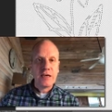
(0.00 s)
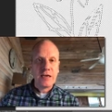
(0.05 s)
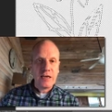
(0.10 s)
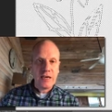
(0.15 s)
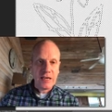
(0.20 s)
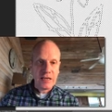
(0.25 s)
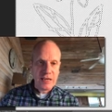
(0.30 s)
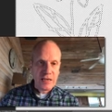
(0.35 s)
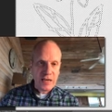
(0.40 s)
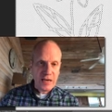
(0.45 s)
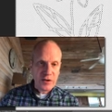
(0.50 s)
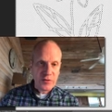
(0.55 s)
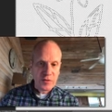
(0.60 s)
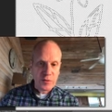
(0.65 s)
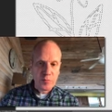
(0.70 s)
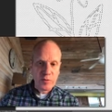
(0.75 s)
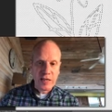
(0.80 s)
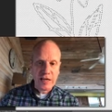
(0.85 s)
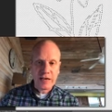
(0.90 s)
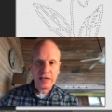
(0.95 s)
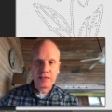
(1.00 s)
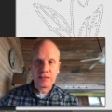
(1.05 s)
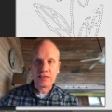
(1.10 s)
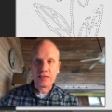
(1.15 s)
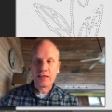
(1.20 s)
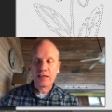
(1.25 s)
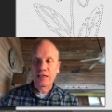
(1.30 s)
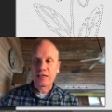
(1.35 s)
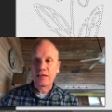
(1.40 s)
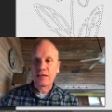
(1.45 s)
and now the black is
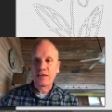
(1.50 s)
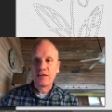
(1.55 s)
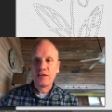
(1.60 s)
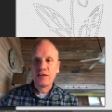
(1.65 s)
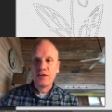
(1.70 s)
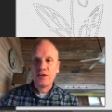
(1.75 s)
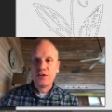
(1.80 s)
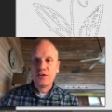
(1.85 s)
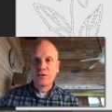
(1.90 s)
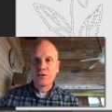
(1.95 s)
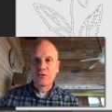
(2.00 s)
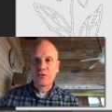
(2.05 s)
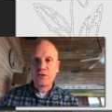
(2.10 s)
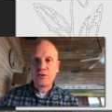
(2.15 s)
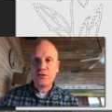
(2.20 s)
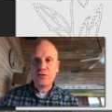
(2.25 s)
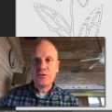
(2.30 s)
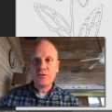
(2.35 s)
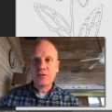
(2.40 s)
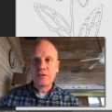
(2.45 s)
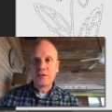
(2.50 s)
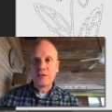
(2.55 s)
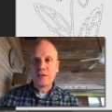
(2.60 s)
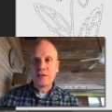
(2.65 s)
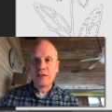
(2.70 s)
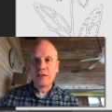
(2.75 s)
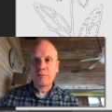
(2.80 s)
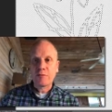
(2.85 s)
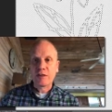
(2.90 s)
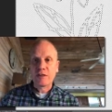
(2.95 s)
selected. So choose
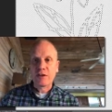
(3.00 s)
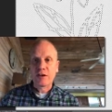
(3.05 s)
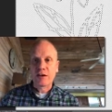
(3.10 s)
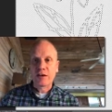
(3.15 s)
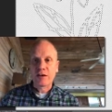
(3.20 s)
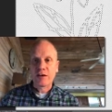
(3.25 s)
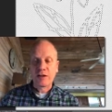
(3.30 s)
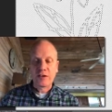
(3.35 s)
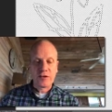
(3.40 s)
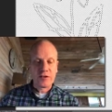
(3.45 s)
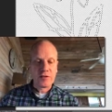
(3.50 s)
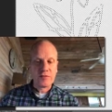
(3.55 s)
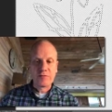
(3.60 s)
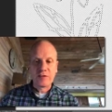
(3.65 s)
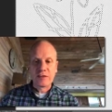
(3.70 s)
a dark color.